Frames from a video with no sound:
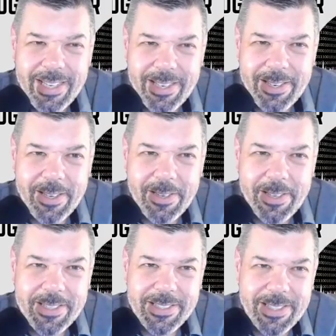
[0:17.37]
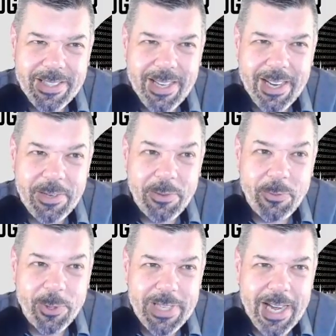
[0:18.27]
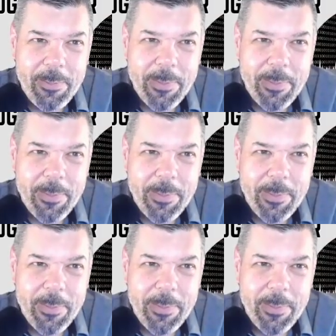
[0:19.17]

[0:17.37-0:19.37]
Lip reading: it's not in real time,